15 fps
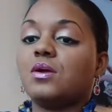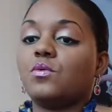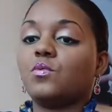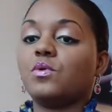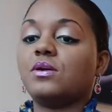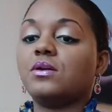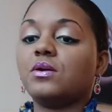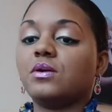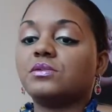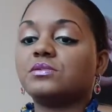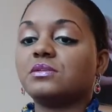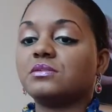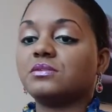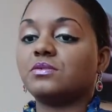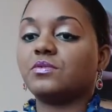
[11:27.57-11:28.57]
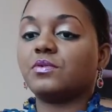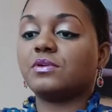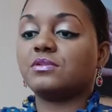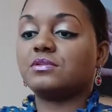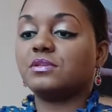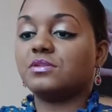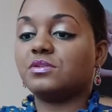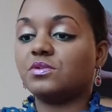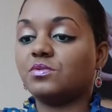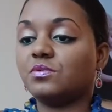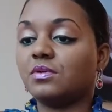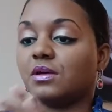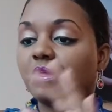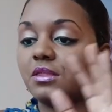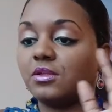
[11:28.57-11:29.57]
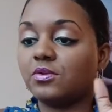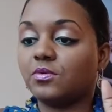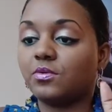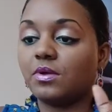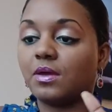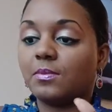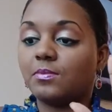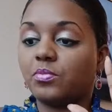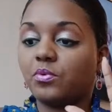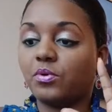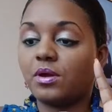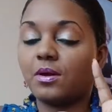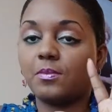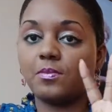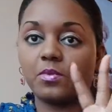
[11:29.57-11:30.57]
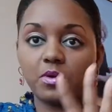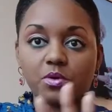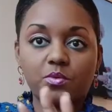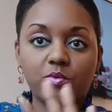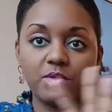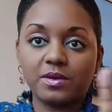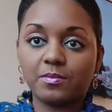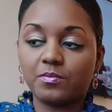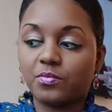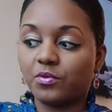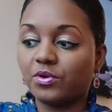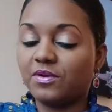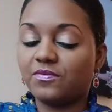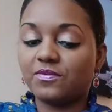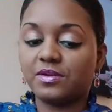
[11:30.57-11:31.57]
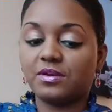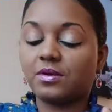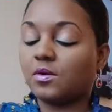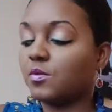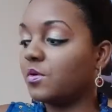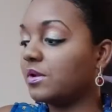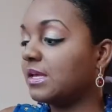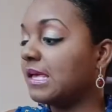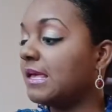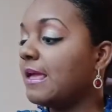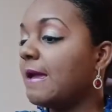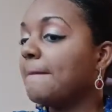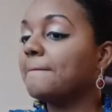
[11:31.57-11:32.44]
We are just going to do a quick briefing on it,